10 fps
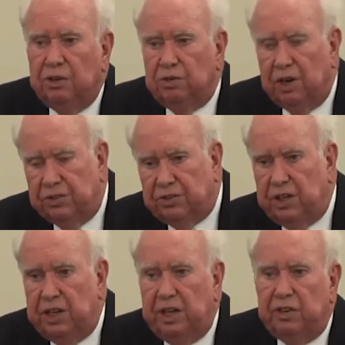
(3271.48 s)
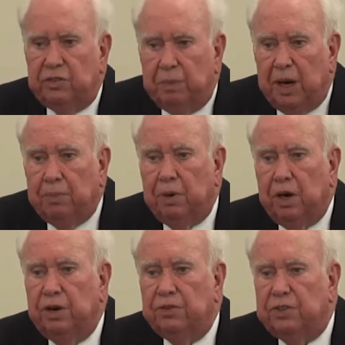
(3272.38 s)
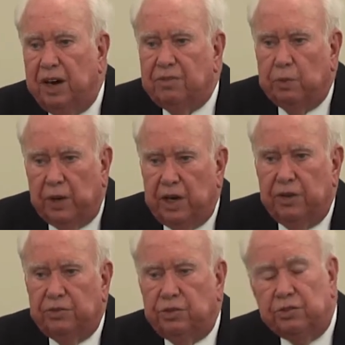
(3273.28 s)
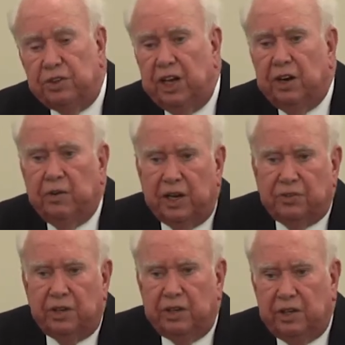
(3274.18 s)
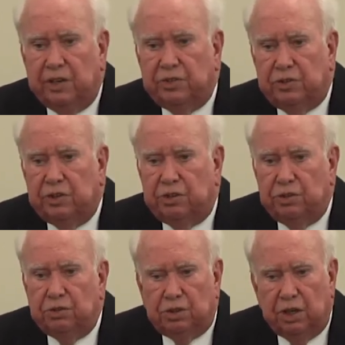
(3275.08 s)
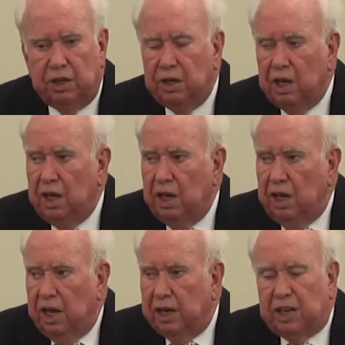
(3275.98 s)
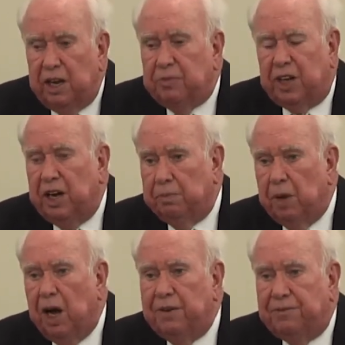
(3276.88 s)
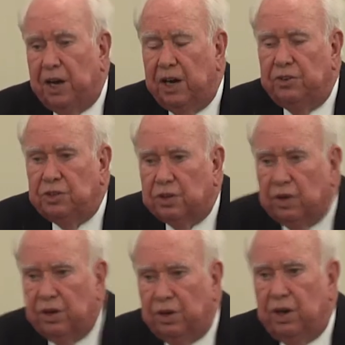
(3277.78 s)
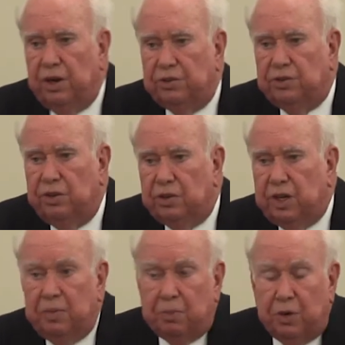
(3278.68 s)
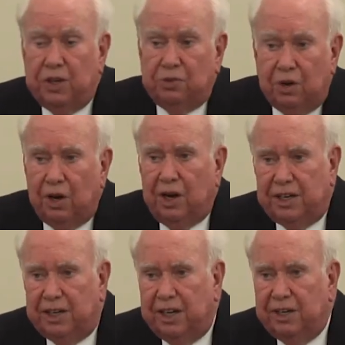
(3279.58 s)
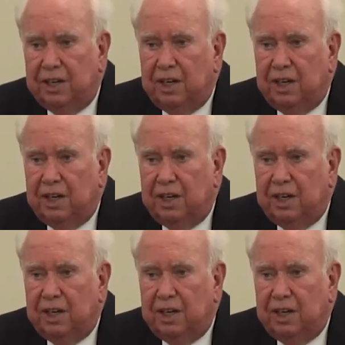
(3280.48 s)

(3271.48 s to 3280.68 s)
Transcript: trustees, members, everyone else who's interested in the institution, and keeps getting modified as you go along, so you keep redrawing it.